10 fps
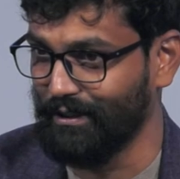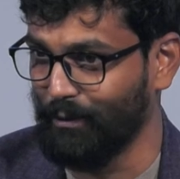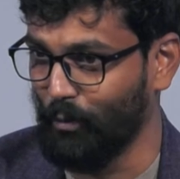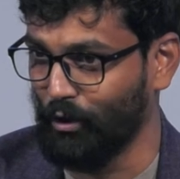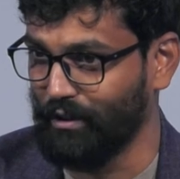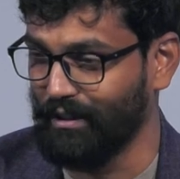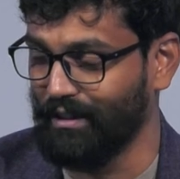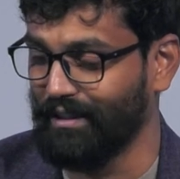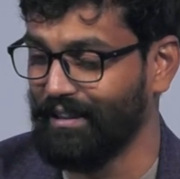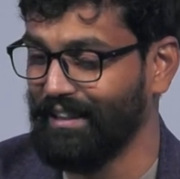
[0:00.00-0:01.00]
what
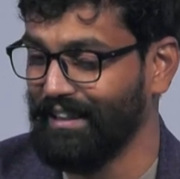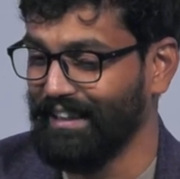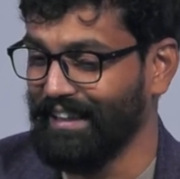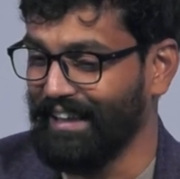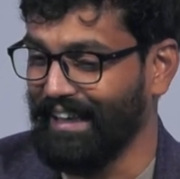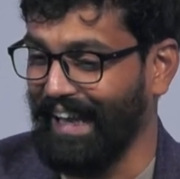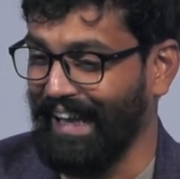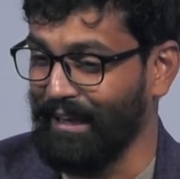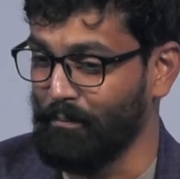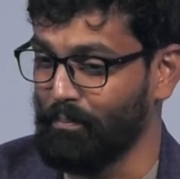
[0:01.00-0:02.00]

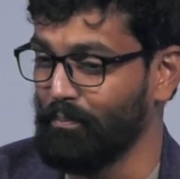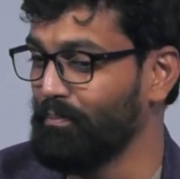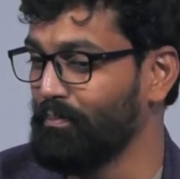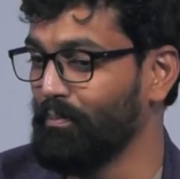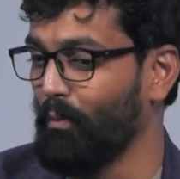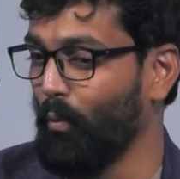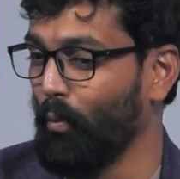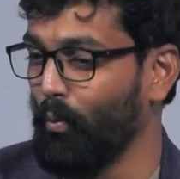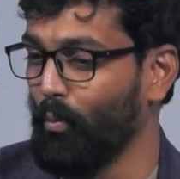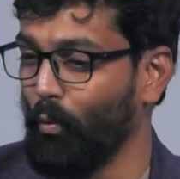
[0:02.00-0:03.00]
AI
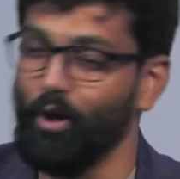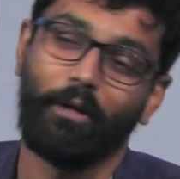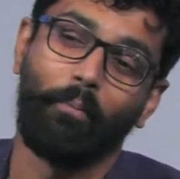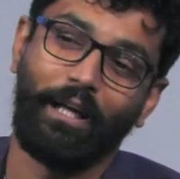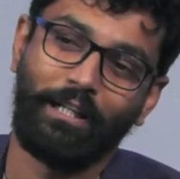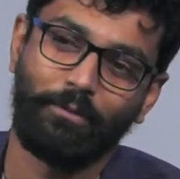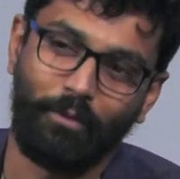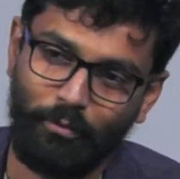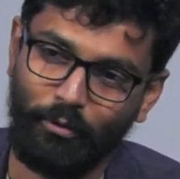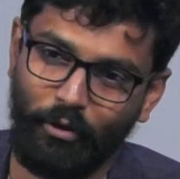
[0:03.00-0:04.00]
work
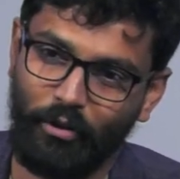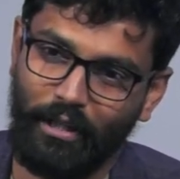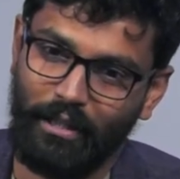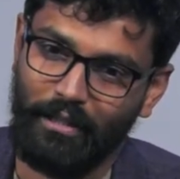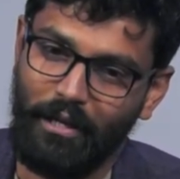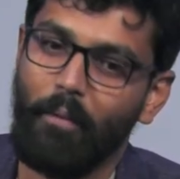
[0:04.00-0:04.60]
management would look like.